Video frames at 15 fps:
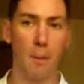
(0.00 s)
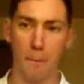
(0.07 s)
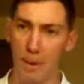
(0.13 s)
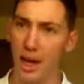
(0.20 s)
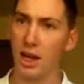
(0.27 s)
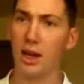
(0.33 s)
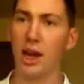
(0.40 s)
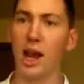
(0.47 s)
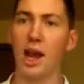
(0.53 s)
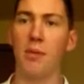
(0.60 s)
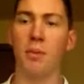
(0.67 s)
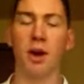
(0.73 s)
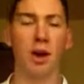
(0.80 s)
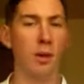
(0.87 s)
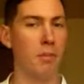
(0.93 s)
big
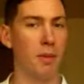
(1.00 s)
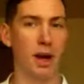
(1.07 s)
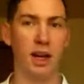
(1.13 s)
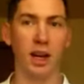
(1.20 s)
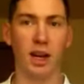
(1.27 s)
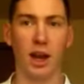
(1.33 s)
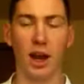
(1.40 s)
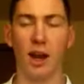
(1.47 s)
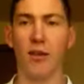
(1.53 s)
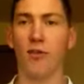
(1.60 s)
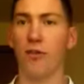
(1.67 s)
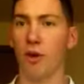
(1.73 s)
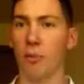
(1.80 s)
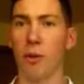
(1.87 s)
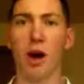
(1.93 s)
game, Monday Night
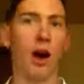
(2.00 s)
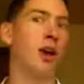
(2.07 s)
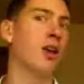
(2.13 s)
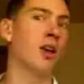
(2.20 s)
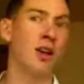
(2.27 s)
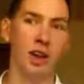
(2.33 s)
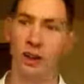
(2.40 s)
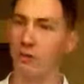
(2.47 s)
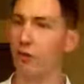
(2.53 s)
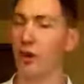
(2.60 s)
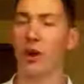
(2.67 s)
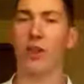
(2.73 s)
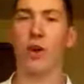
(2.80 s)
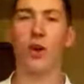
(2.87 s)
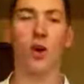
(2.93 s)
Football, in
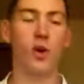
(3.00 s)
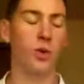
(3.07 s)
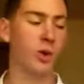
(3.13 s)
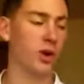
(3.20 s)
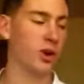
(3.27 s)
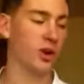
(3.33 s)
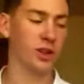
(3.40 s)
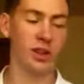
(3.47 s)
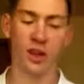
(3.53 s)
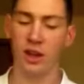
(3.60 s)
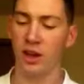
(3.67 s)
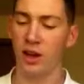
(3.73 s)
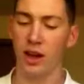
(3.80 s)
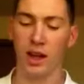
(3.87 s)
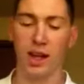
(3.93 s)
front of the whole world
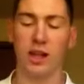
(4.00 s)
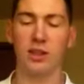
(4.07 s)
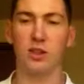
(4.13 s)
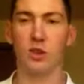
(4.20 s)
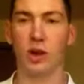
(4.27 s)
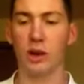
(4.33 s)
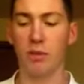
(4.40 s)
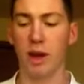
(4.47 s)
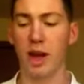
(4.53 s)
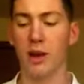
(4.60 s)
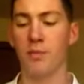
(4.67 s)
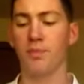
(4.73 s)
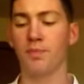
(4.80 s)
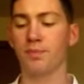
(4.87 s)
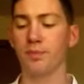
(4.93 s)
against Green Bay.